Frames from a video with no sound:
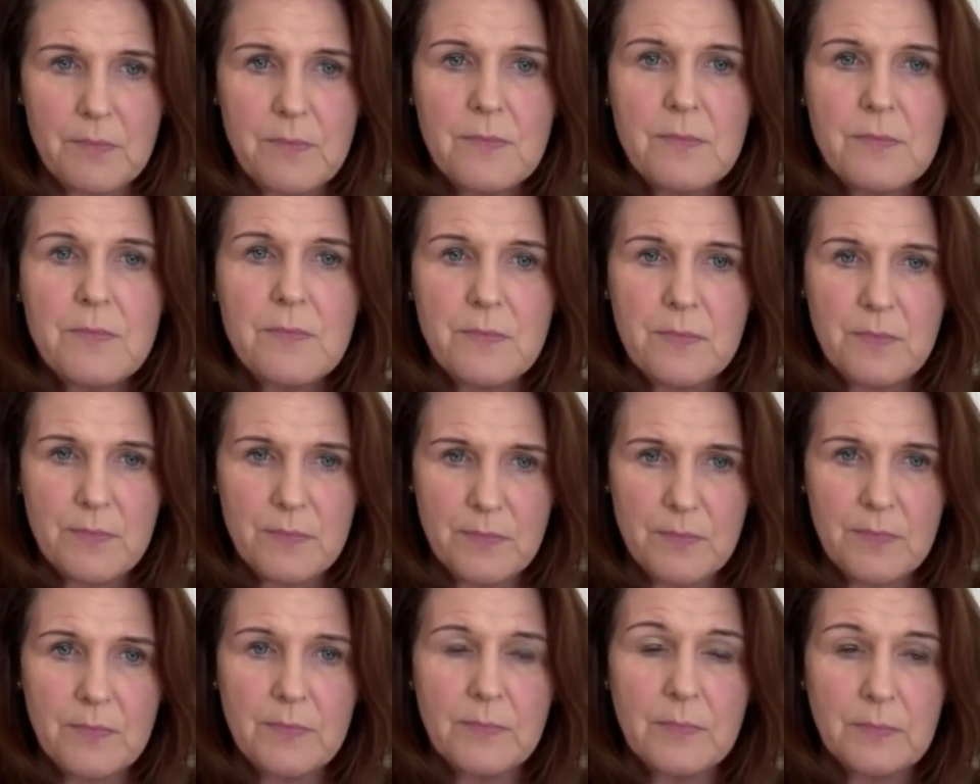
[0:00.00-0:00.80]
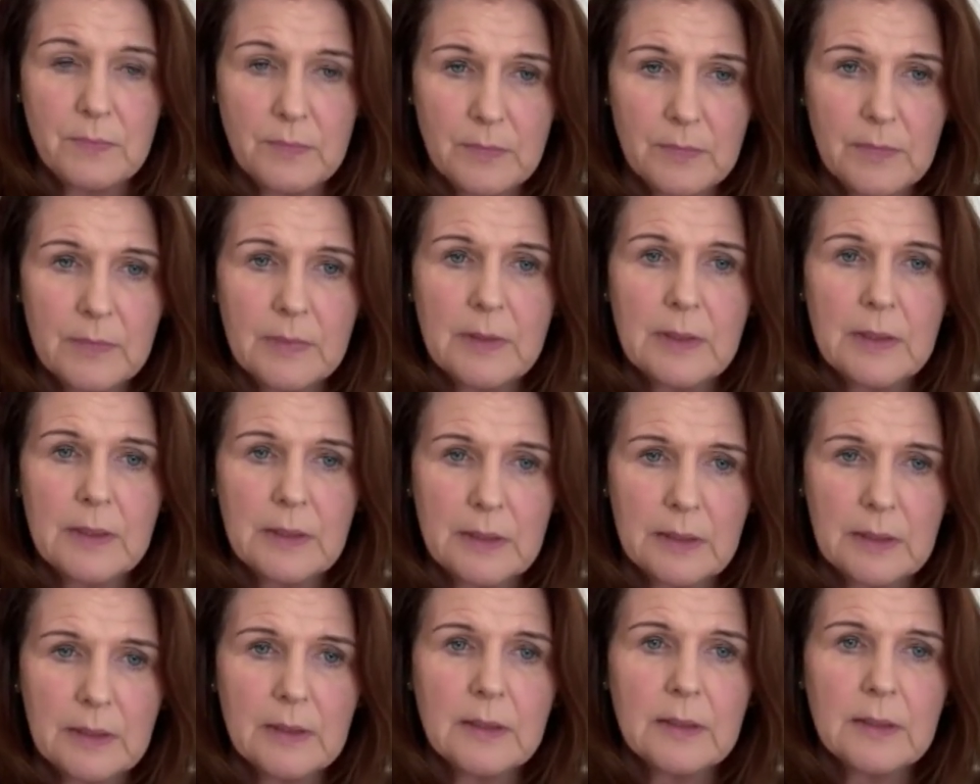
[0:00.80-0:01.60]
whatever my
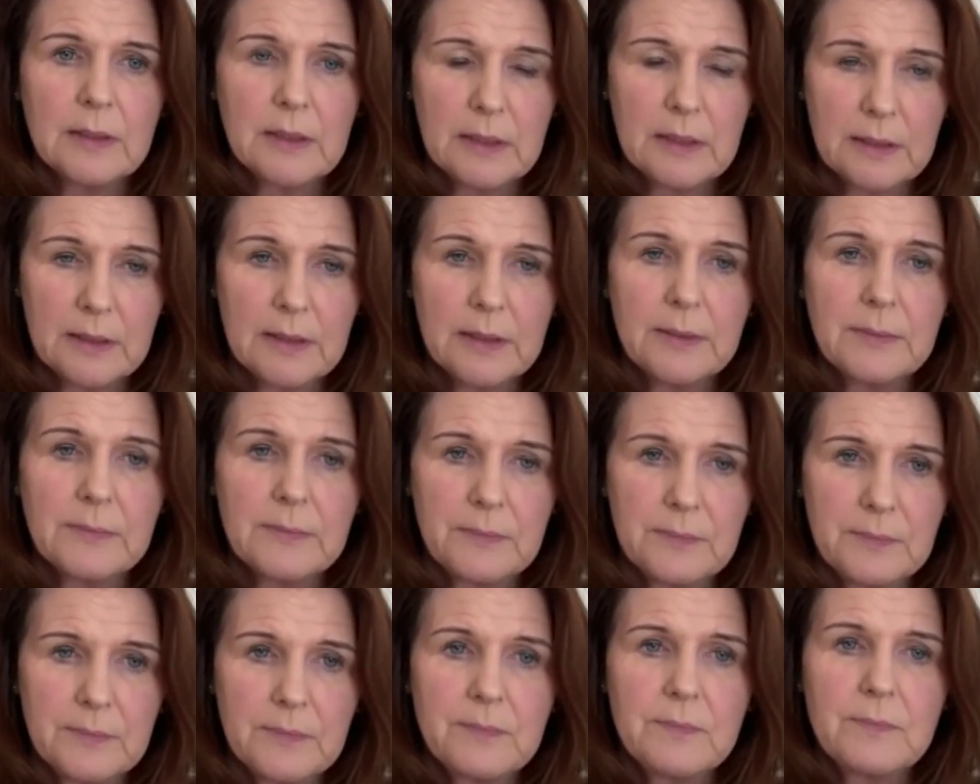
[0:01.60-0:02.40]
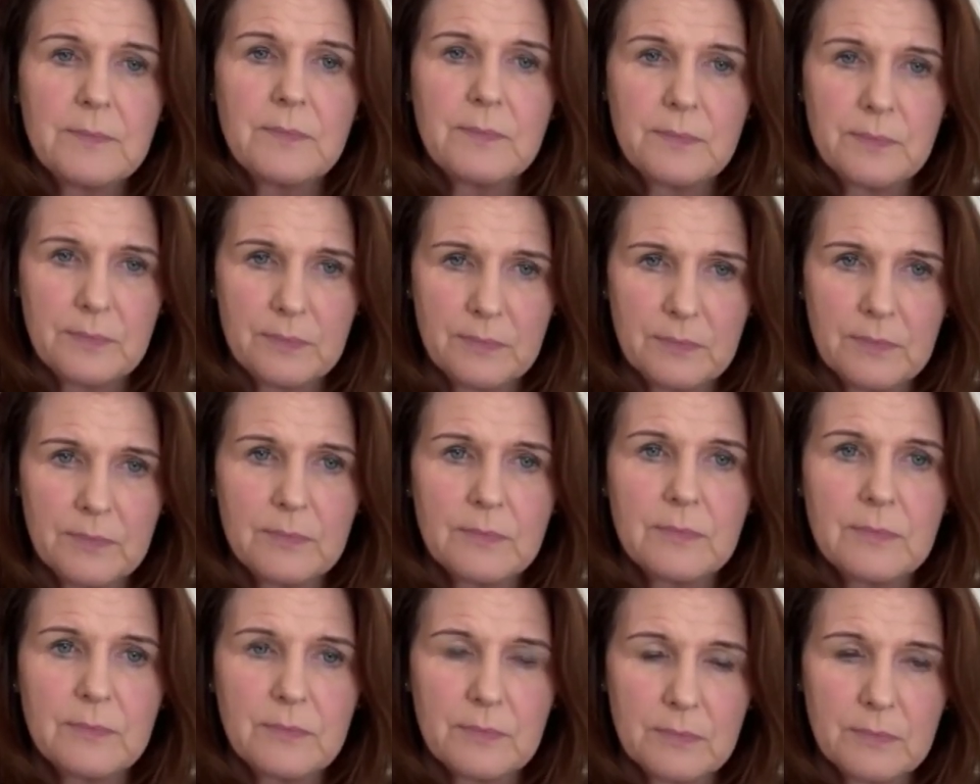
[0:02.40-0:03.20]
degree is and my setting and
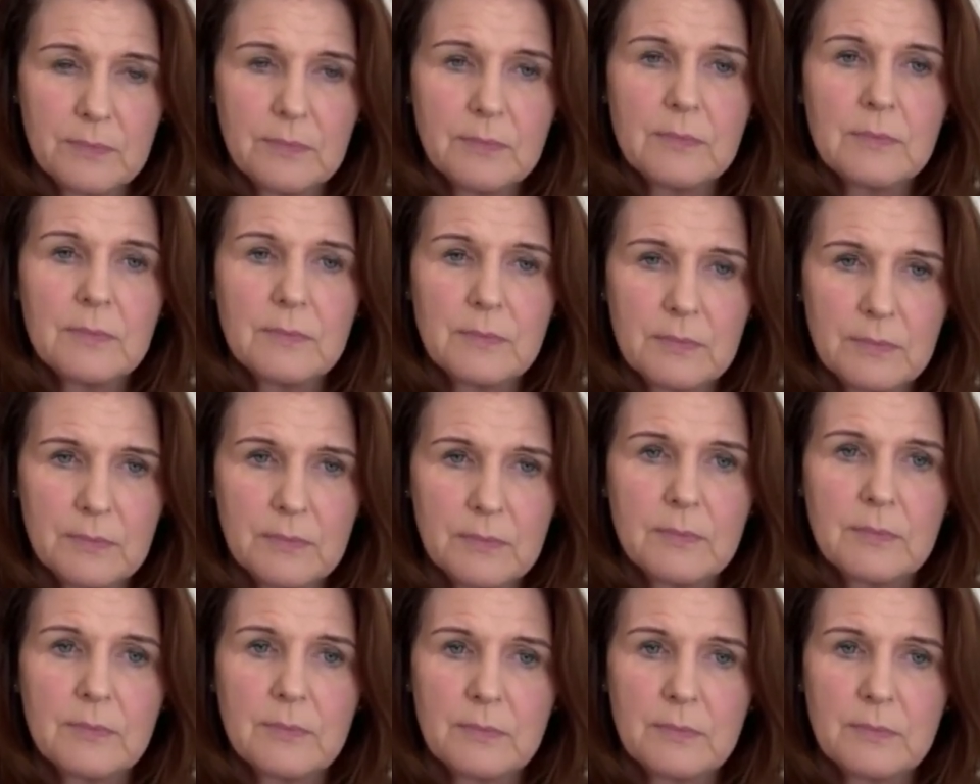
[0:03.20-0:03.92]
all that kind of stuff.